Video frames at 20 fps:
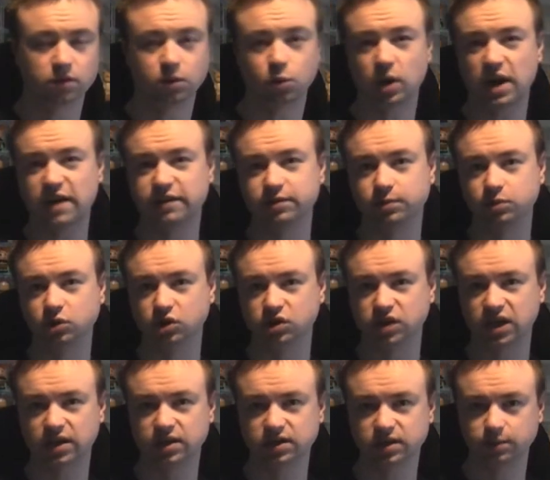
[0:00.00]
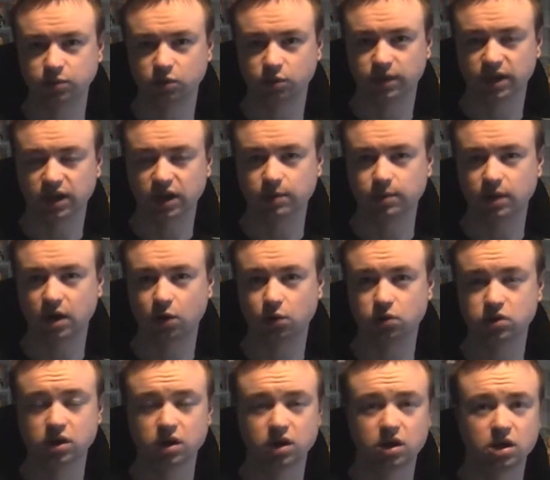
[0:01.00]
away from just that simple Mickey
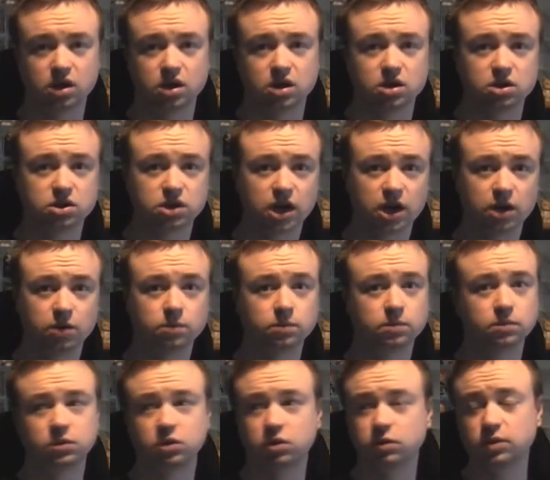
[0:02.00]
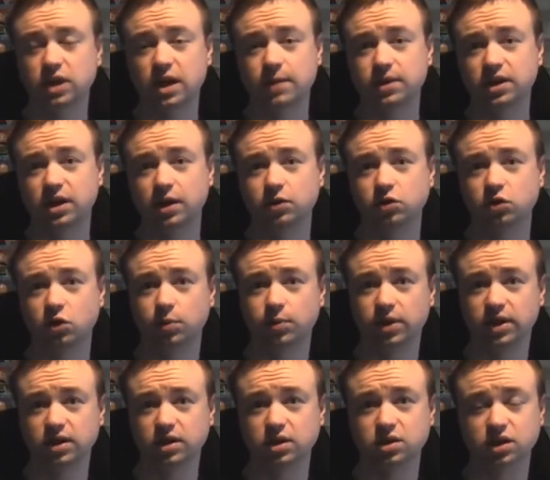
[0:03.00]
mould. So let me know your
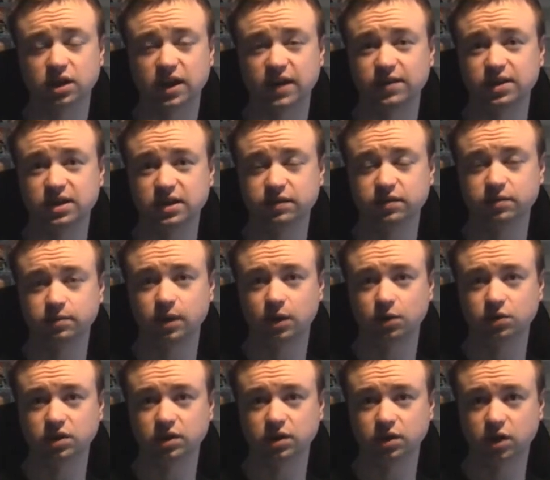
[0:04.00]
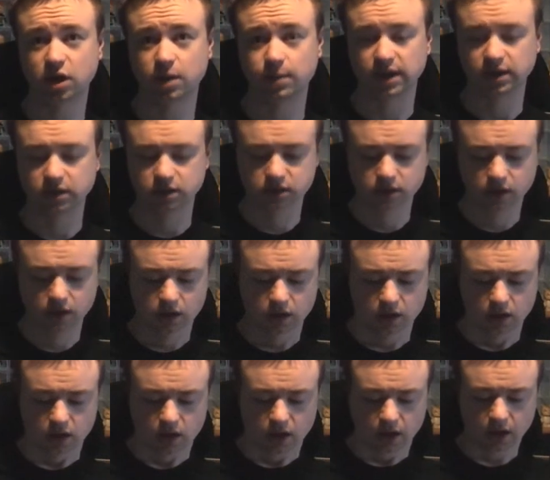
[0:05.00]
opinions on having different moulds in the comments.
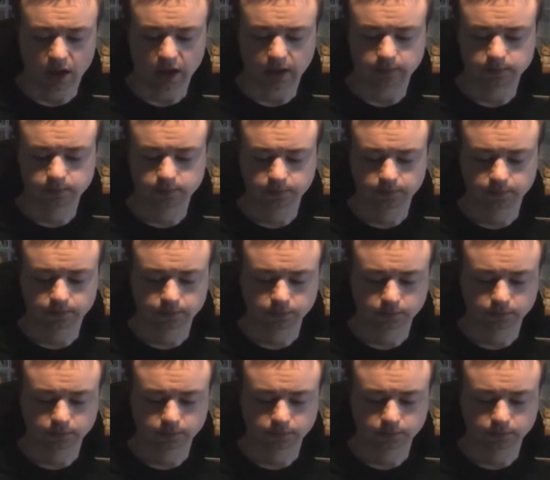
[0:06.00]
But